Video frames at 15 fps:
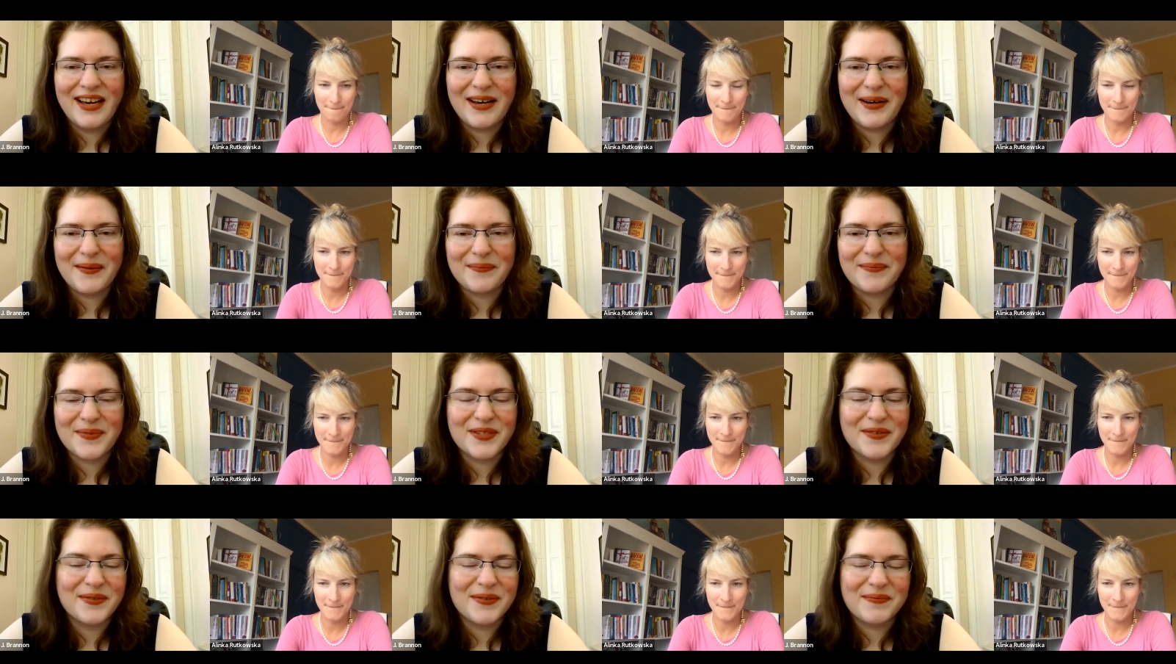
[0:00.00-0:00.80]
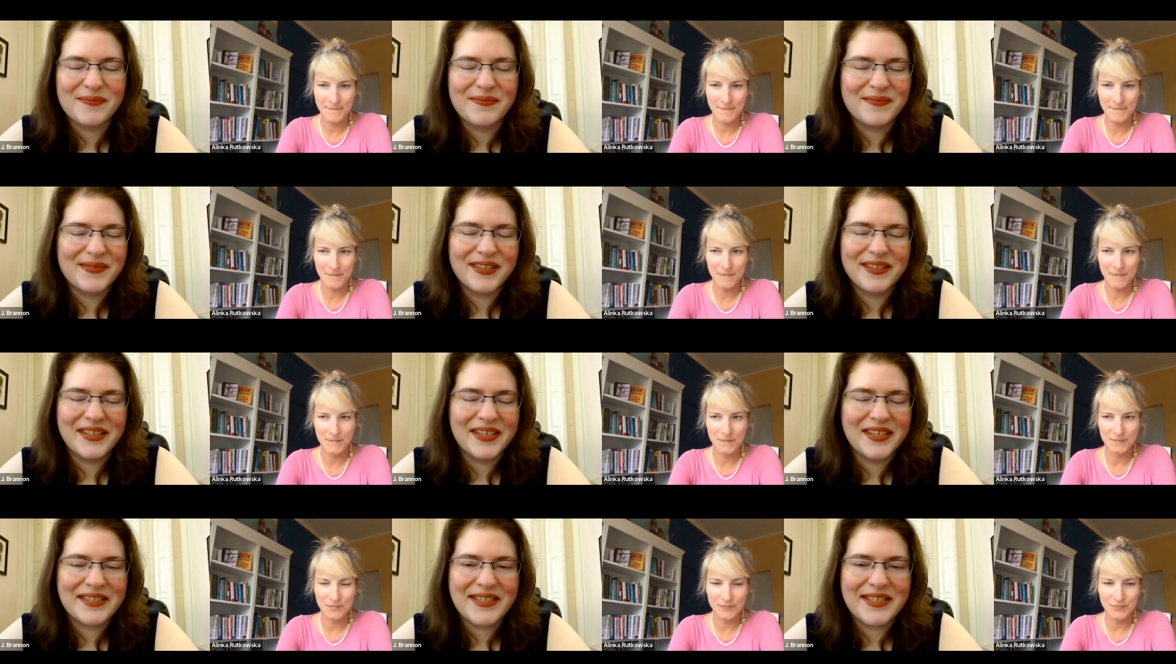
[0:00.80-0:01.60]
Speaker 1: Um, so
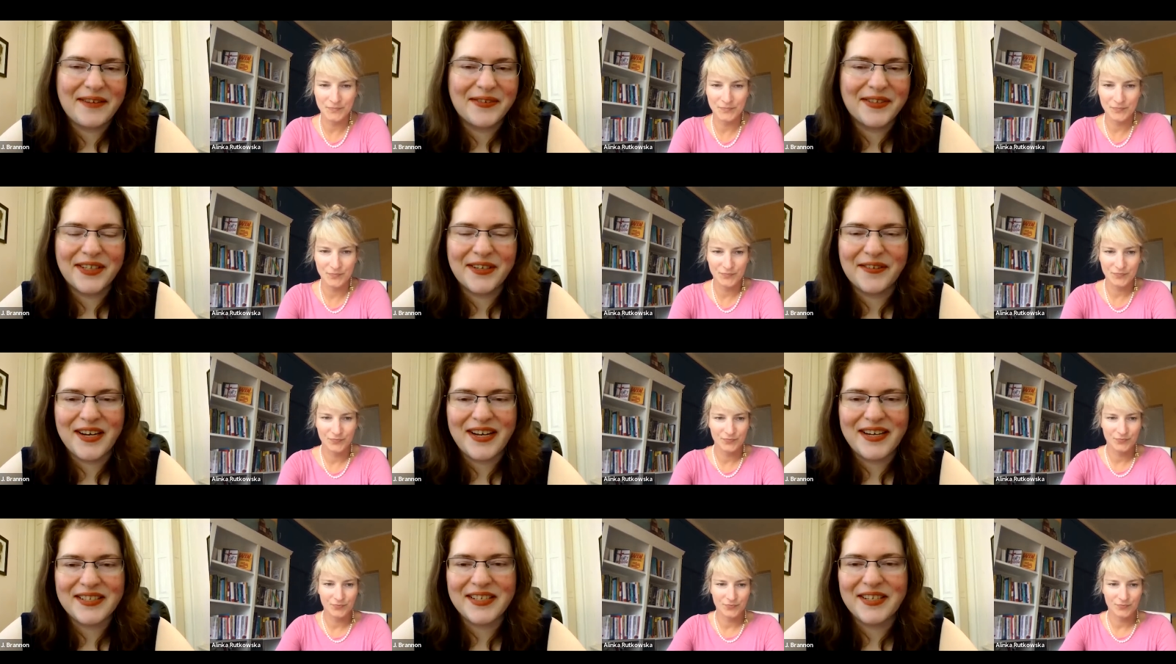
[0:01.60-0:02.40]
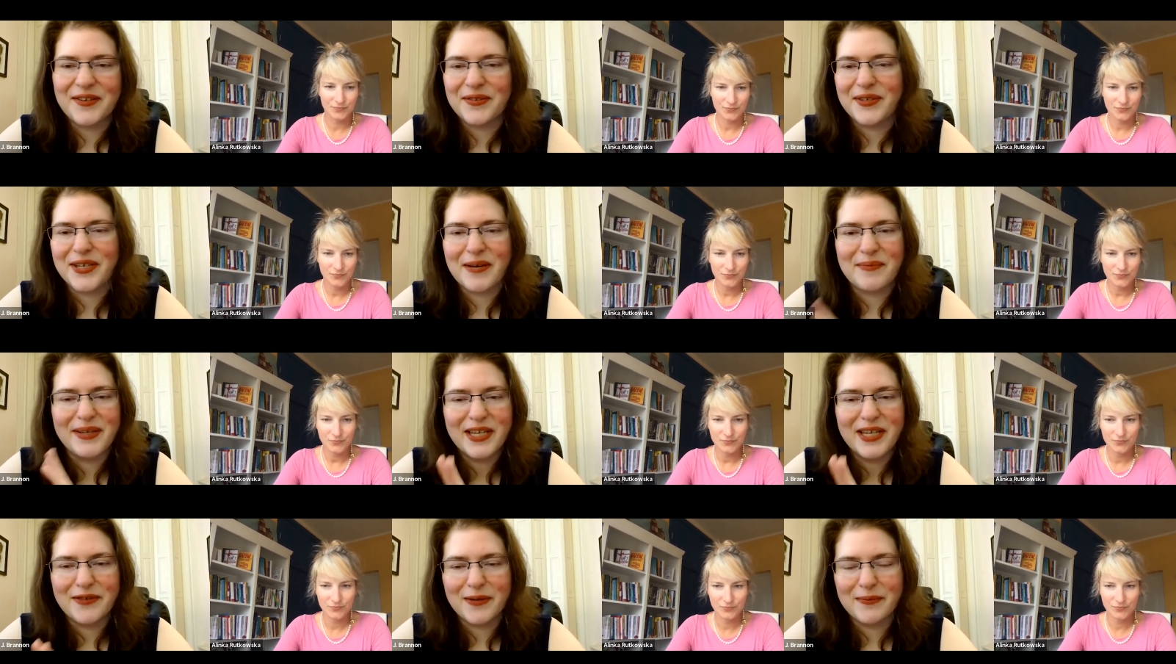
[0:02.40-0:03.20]
link is definitely right. You know, look up
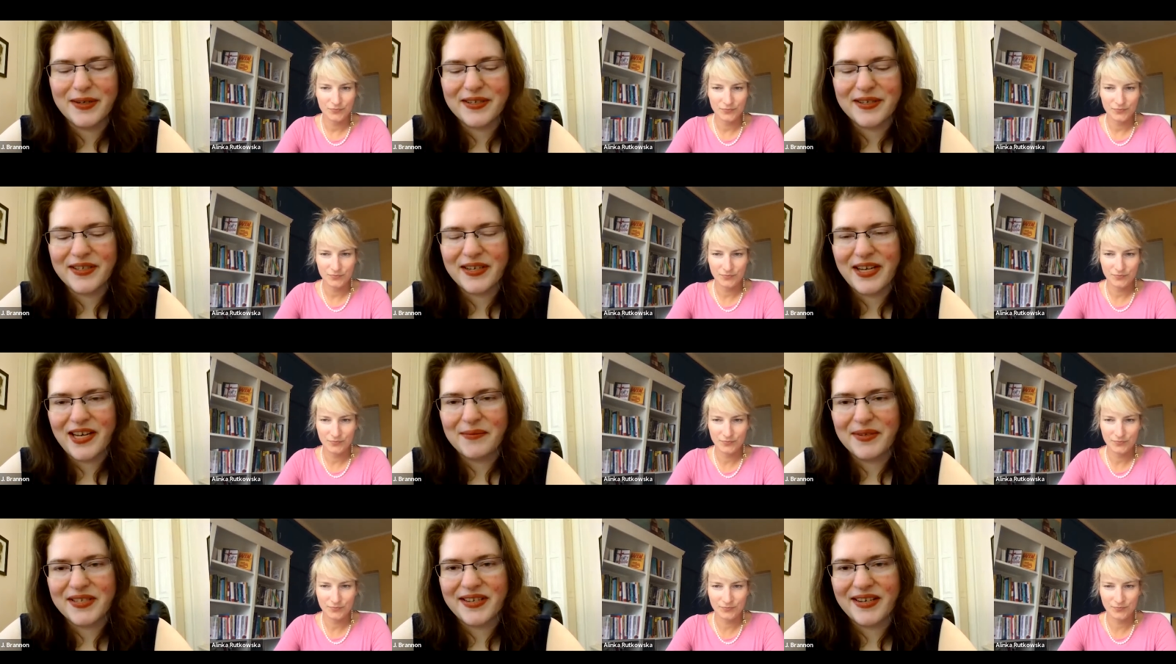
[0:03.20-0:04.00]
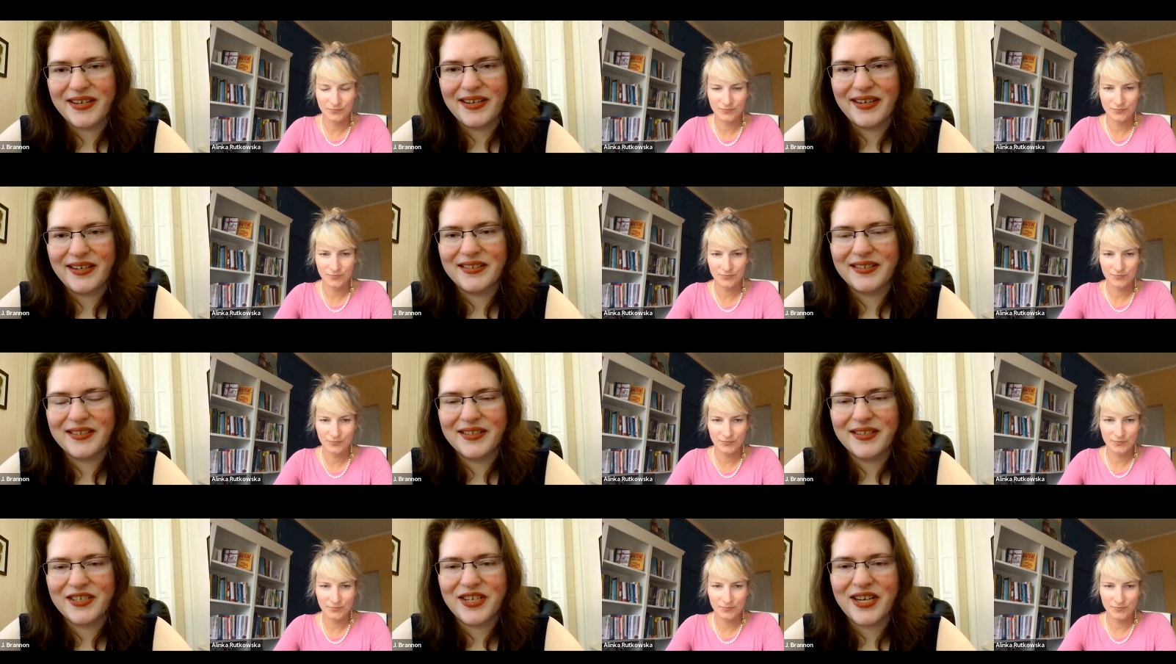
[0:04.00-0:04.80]
any of our books on Amazon
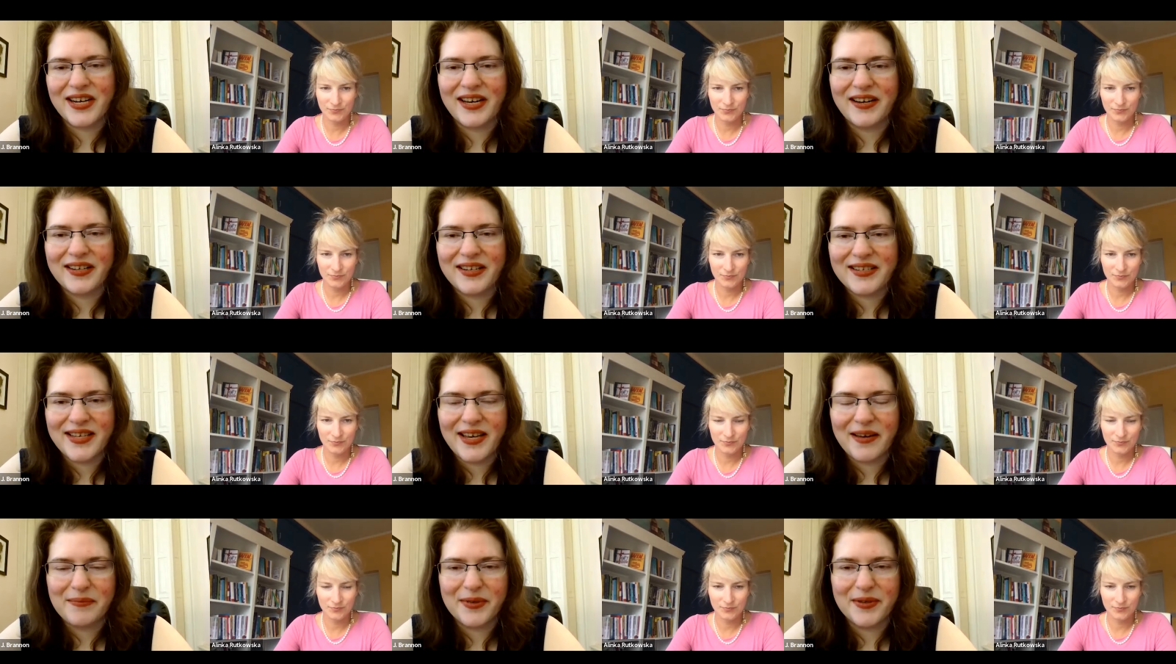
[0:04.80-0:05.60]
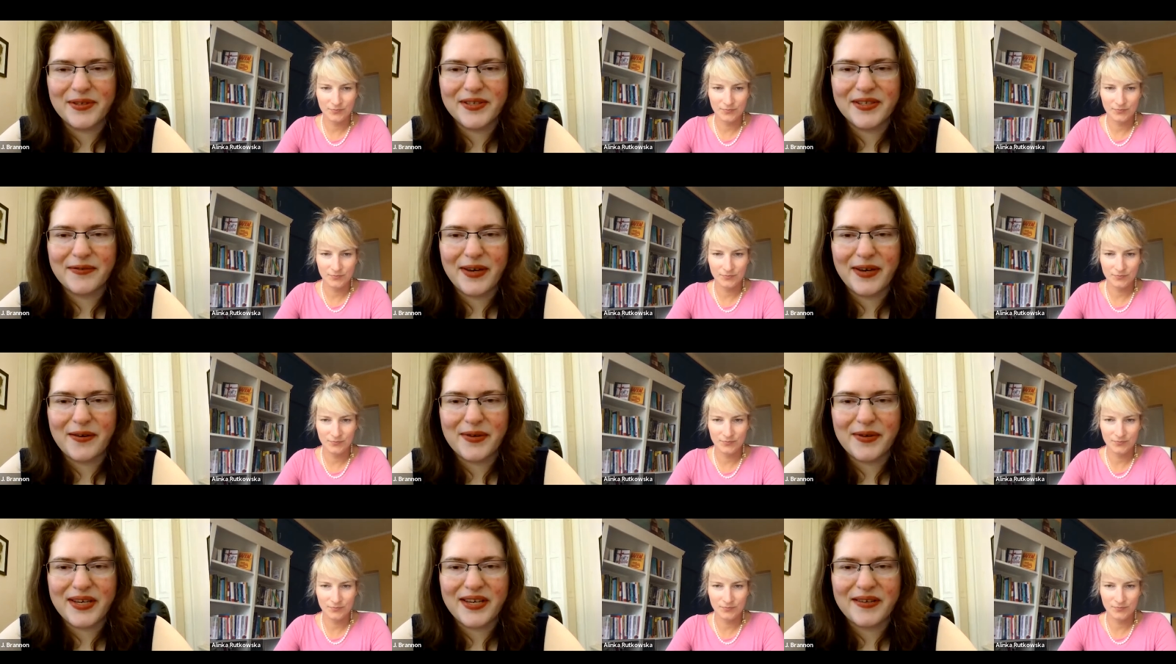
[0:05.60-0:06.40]
to check out examples of
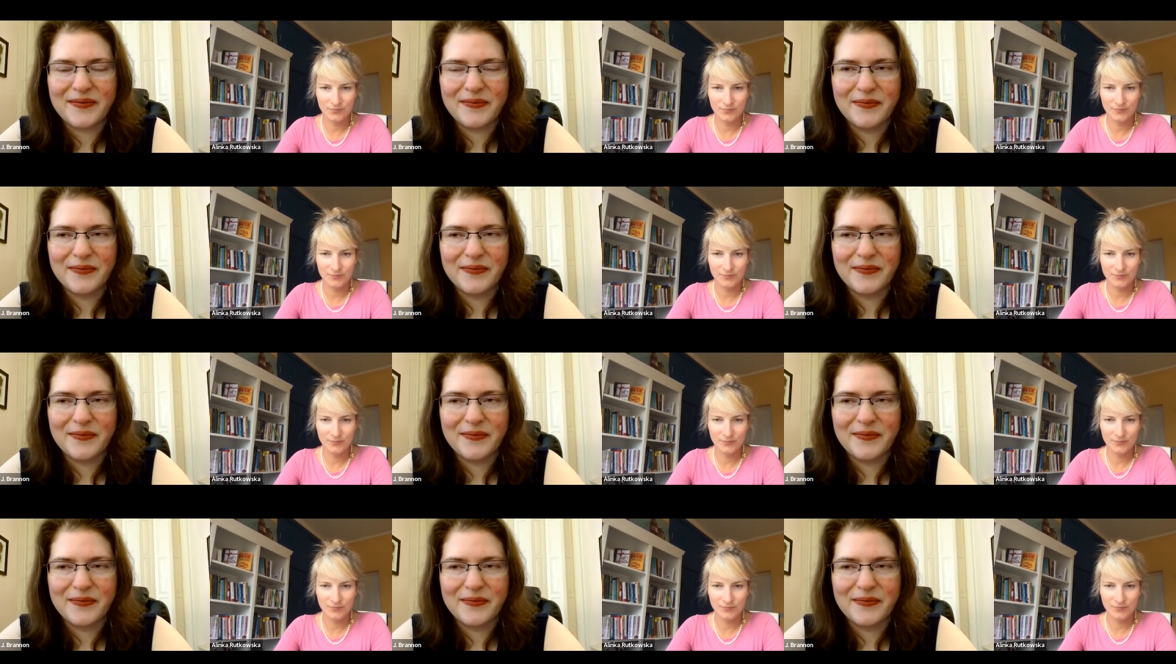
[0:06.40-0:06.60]
how we